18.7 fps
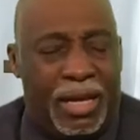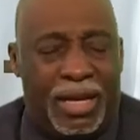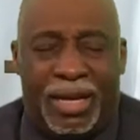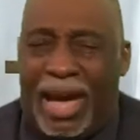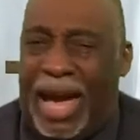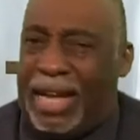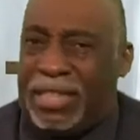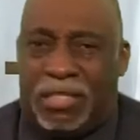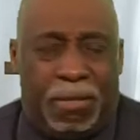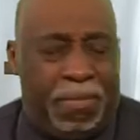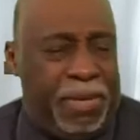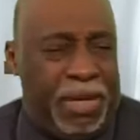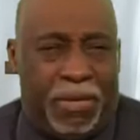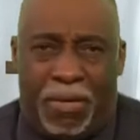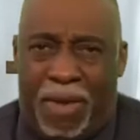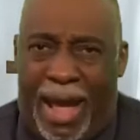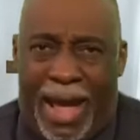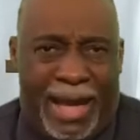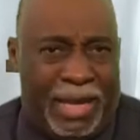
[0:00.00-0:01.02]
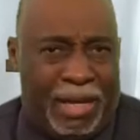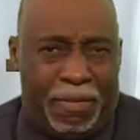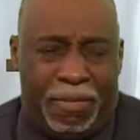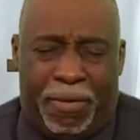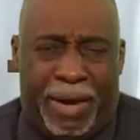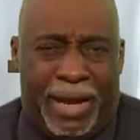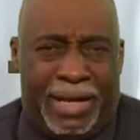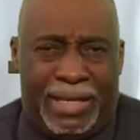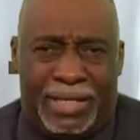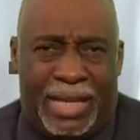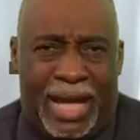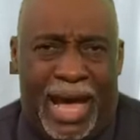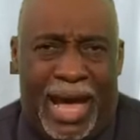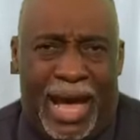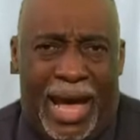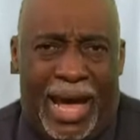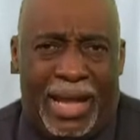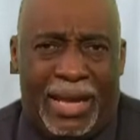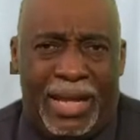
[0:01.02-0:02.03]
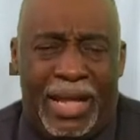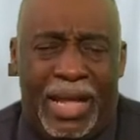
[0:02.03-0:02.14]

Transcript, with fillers: got to be right. Praise God.